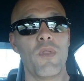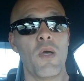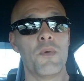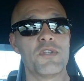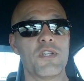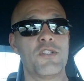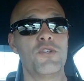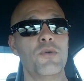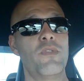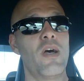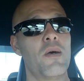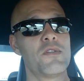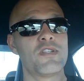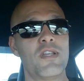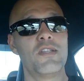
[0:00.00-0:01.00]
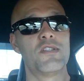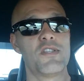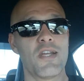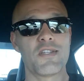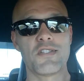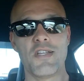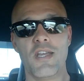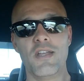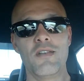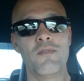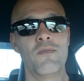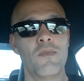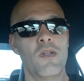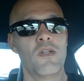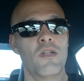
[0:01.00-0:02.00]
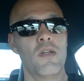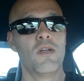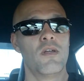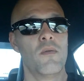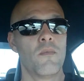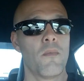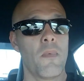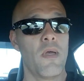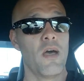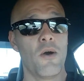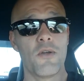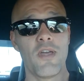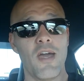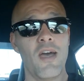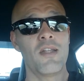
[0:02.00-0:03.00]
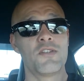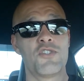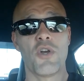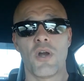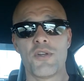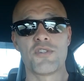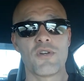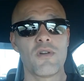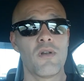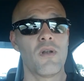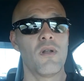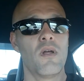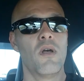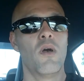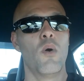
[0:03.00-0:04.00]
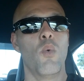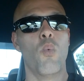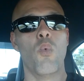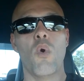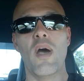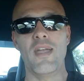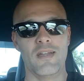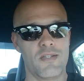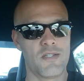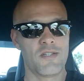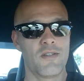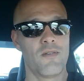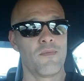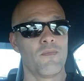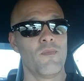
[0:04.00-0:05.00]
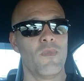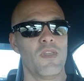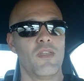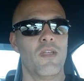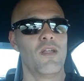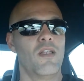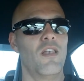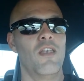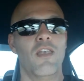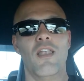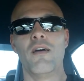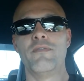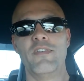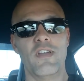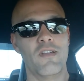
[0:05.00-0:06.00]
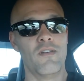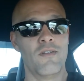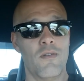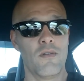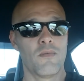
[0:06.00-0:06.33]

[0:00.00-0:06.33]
It was a 2016 Hellcat Charger, white. Loved it.